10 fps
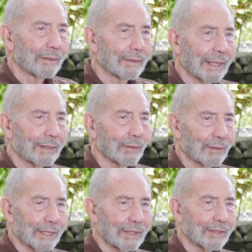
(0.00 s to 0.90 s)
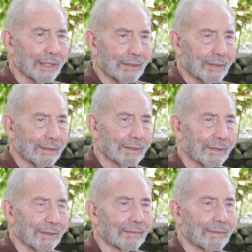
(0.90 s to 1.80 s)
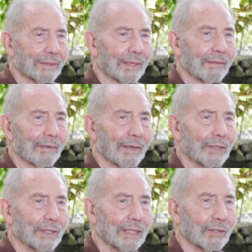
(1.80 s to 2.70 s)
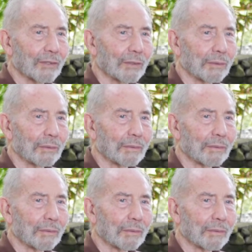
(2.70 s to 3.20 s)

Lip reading: had all these things, various things to do.